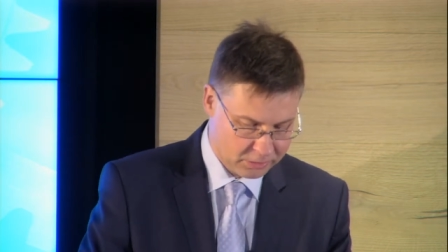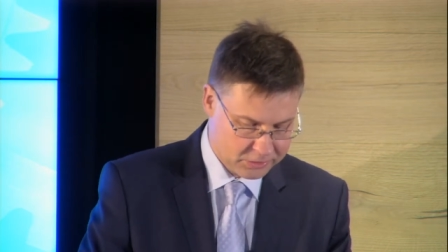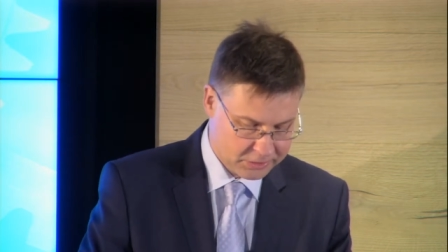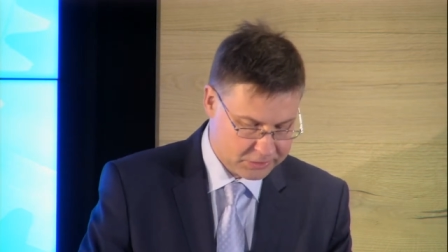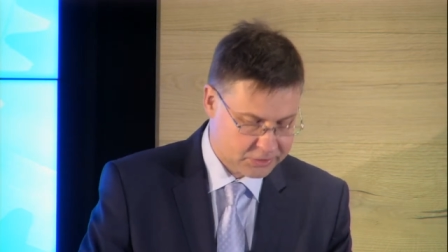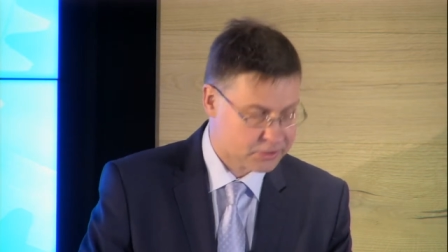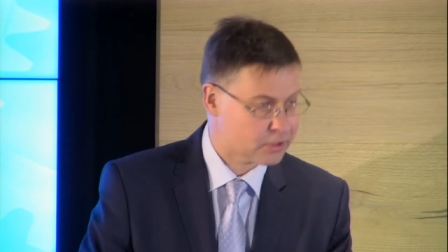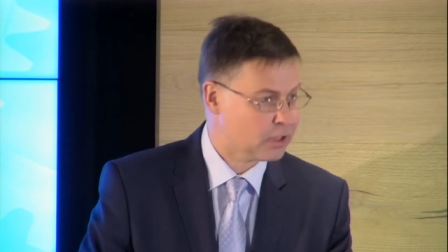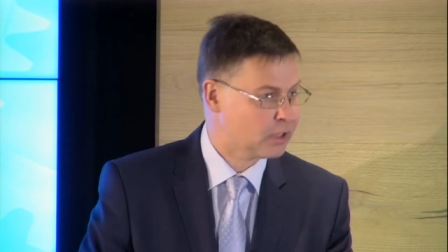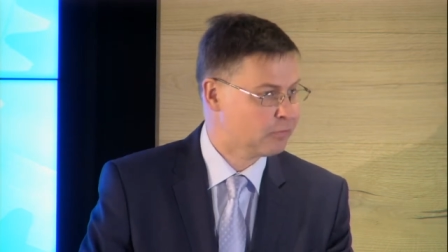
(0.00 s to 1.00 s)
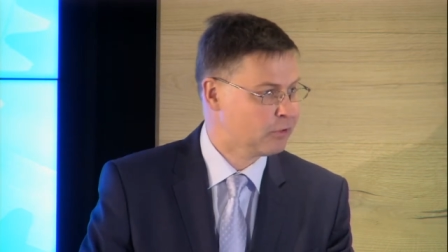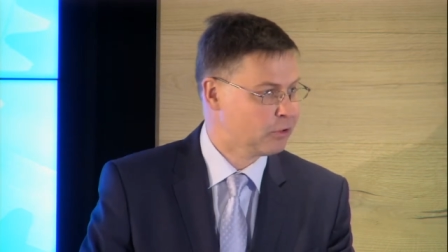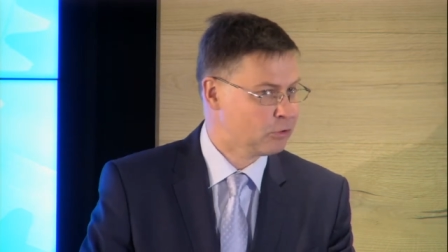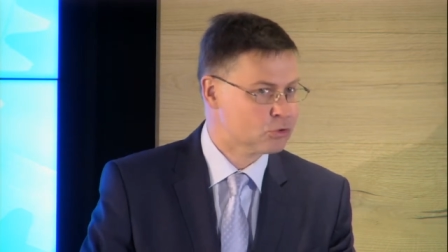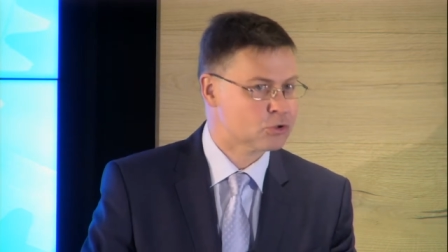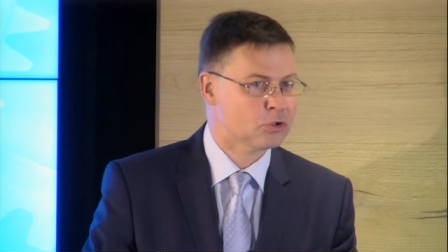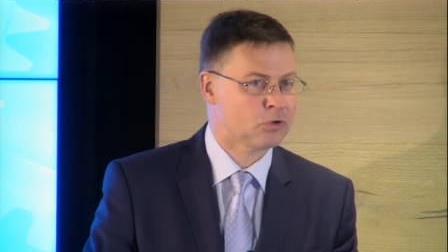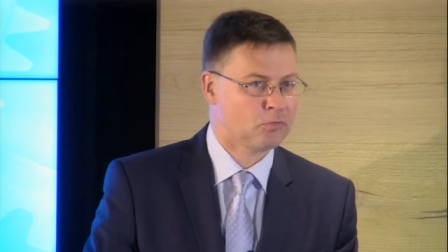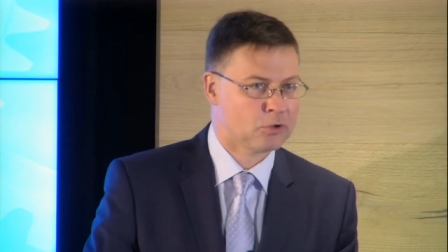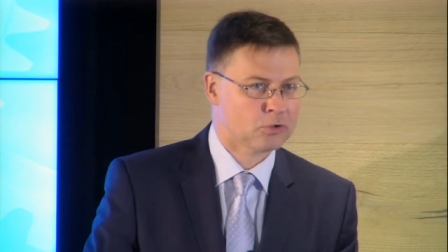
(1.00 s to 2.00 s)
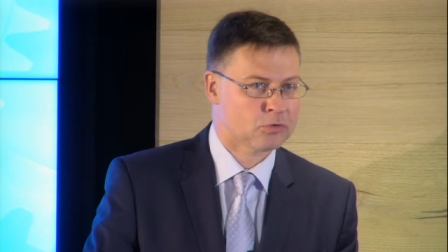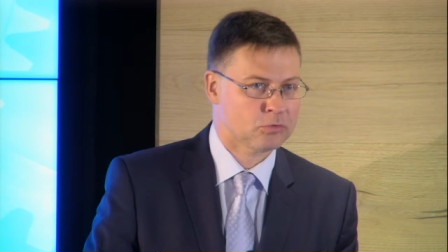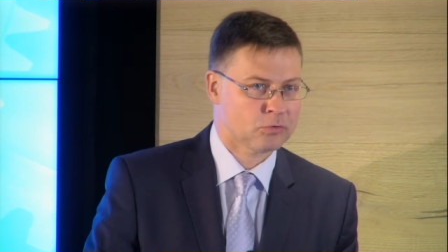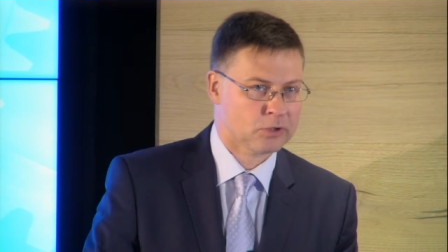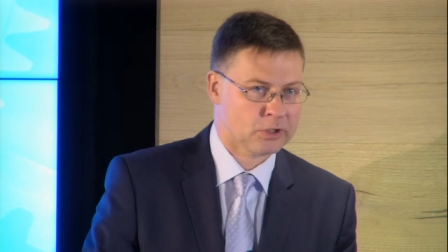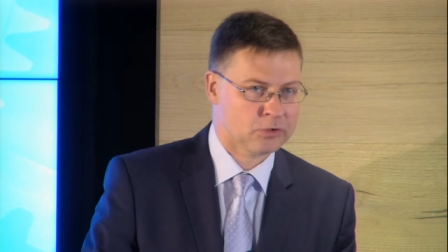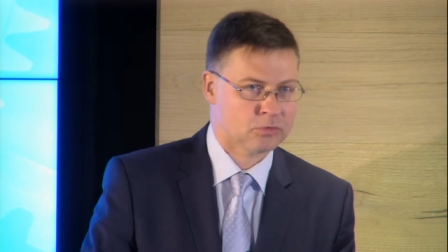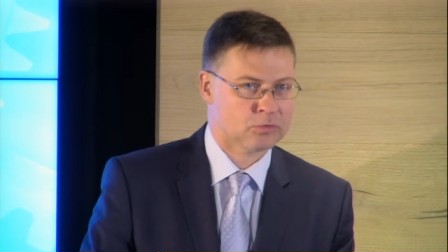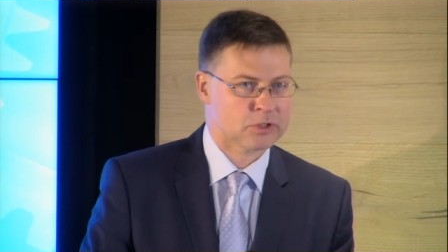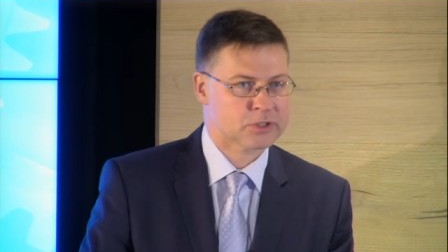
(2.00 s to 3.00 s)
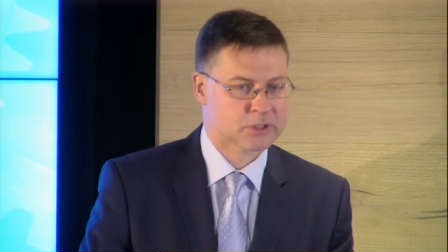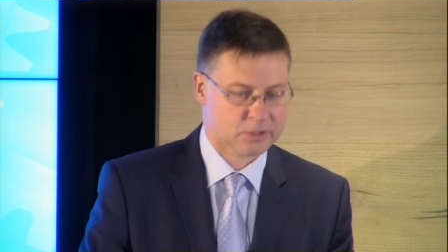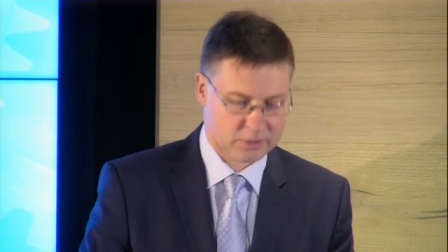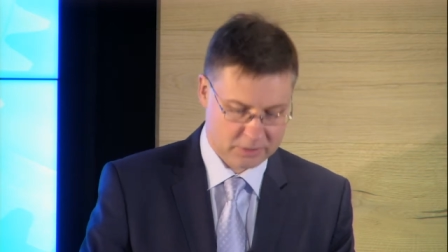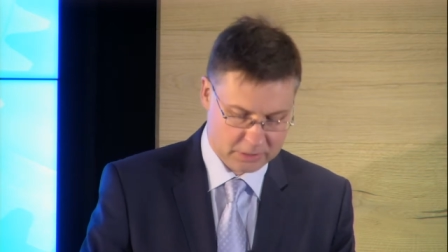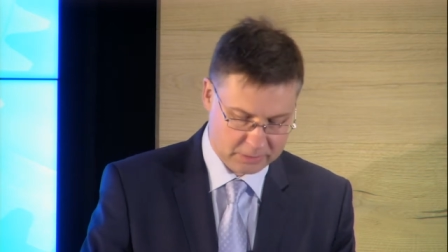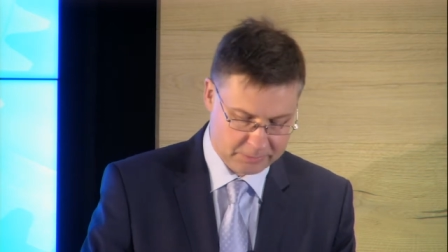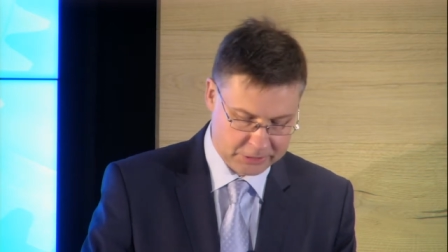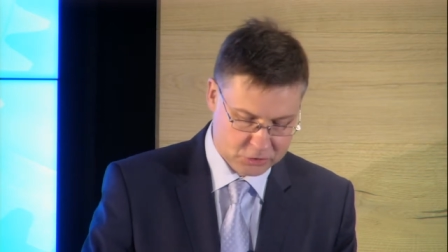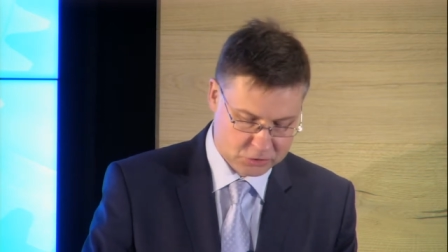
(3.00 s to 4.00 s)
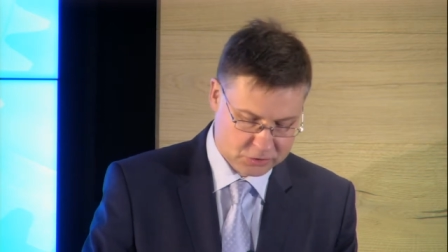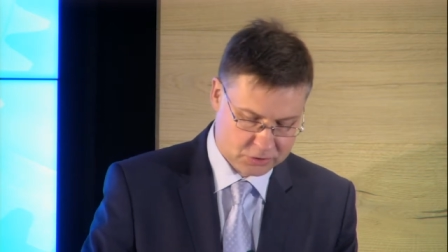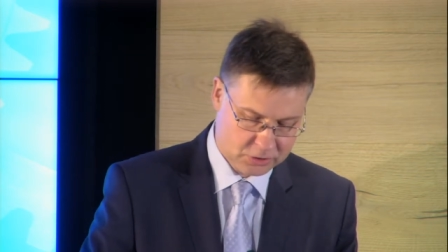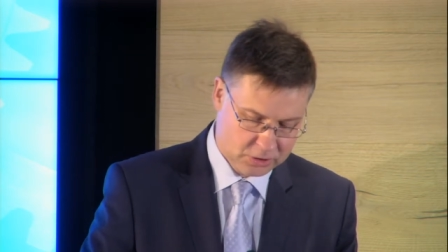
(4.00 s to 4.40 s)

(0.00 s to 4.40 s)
this, and we also want to look into risk uh, calibrations